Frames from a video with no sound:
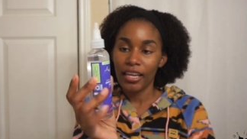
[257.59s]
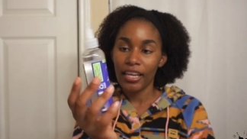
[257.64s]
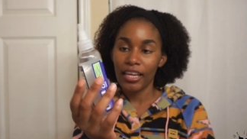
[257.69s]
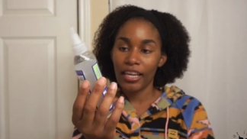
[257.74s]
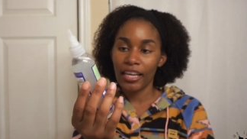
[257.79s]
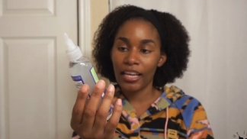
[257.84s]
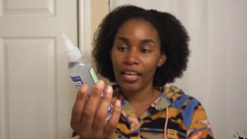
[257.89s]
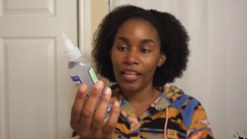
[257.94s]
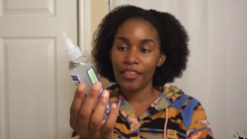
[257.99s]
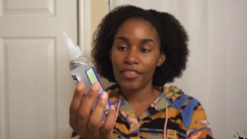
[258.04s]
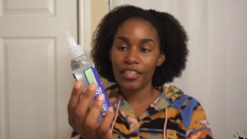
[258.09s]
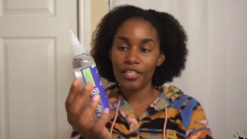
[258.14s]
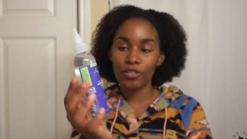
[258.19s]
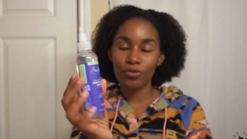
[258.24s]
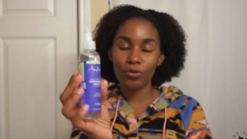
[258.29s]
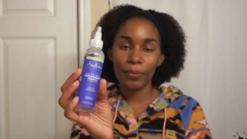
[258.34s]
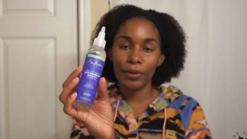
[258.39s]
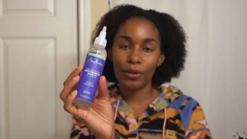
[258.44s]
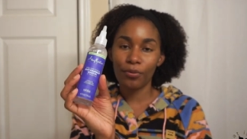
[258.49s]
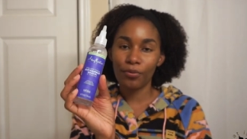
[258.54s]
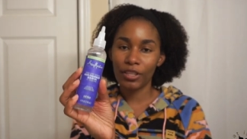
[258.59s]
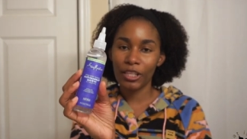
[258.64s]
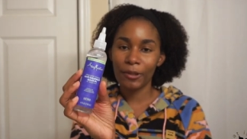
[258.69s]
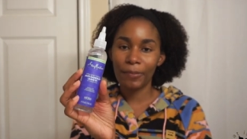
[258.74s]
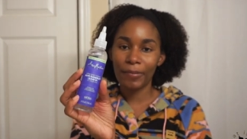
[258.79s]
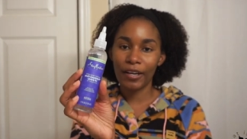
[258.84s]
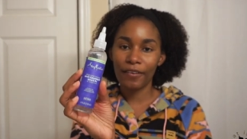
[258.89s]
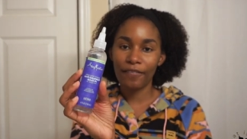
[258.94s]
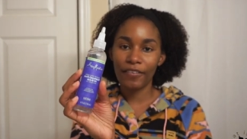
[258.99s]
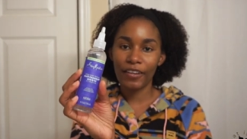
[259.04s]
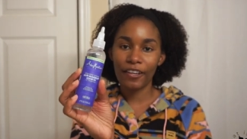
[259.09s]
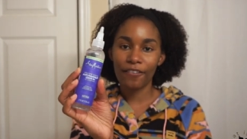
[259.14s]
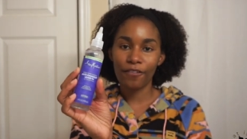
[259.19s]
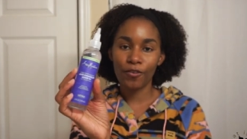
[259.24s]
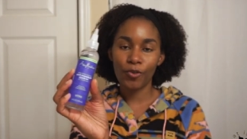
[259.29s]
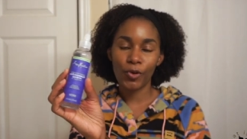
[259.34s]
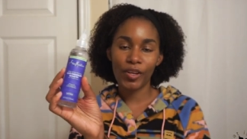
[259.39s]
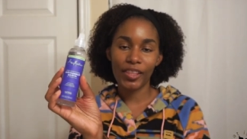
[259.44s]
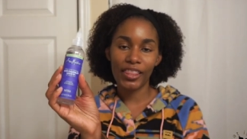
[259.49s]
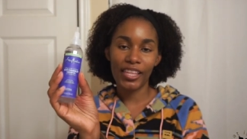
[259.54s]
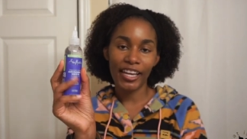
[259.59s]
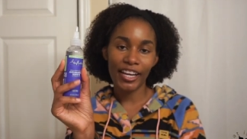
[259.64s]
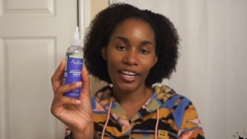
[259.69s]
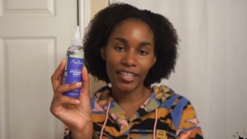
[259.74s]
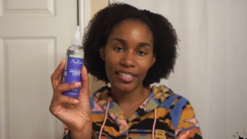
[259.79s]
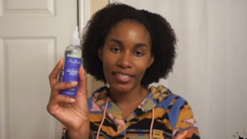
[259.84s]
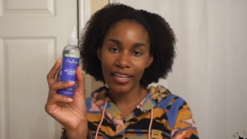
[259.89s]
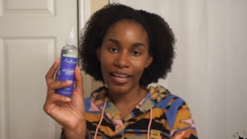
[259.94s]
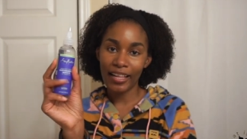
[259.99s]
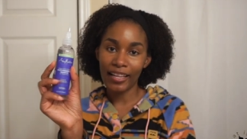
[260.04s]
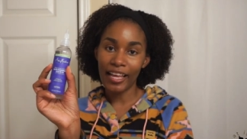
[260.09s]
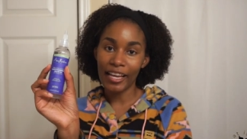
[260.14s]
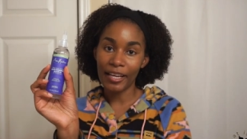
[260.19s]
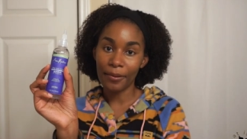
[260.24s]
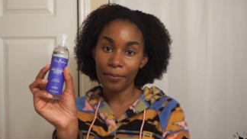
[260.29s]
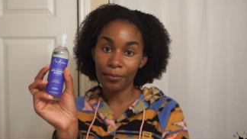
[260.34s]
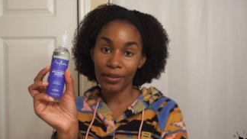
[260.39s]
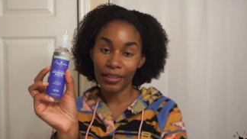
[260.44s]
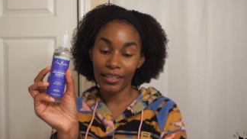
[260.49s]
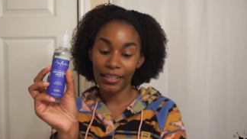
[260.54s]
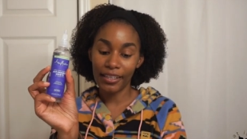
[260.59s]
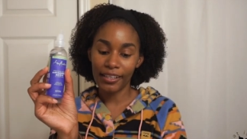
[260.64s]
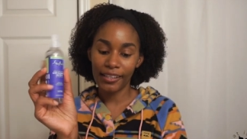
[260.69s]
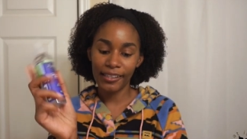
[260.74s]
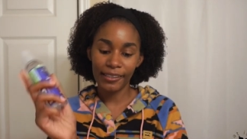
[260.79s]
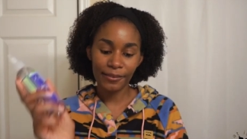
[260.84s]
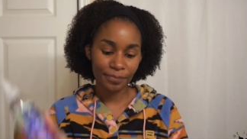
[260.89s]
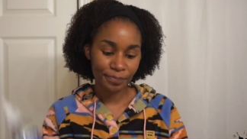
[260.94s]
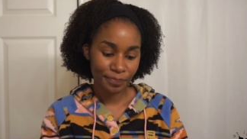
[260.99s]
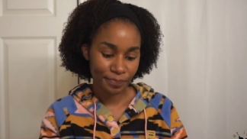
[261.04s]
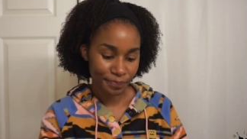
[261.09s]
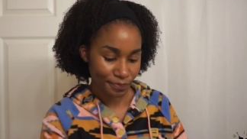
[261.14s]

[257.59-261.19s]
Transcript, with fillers: and this will be really perfect for the hairstyle i am planning